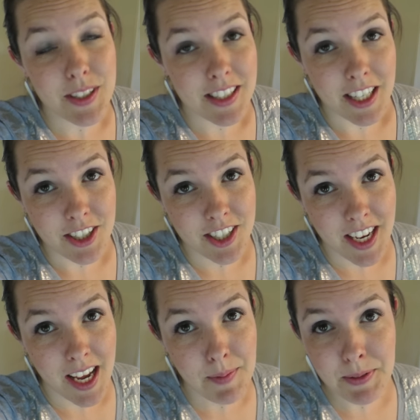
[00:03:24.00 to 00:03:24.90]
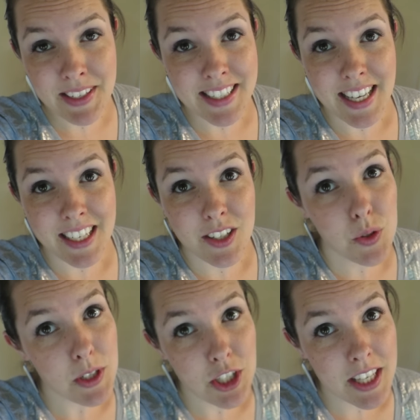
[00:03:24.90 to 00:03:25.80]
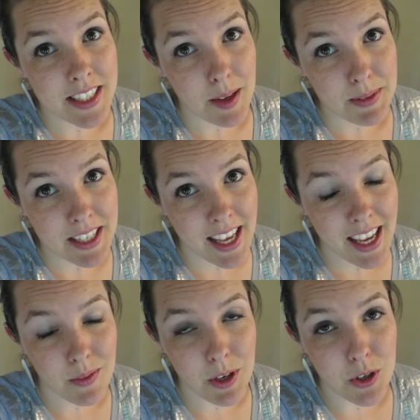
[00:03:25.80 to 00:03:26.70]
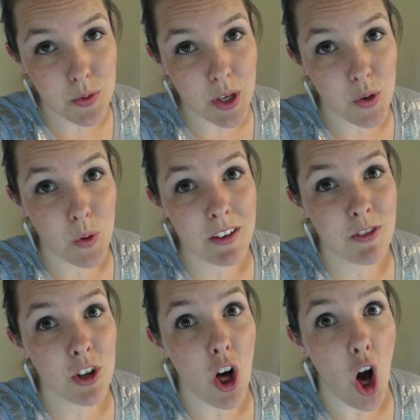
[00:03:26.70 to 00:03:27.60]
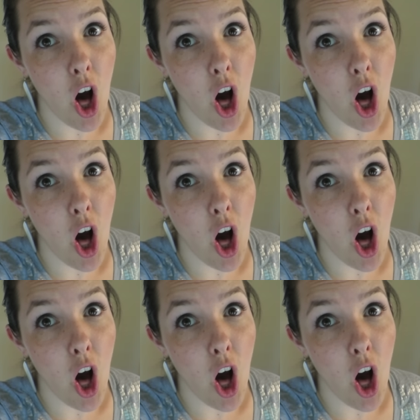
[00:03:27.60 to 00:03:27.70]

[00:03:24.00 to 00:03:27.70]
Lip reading: so it's lunchtime, and we decided to switch things up today, and we are doing grateful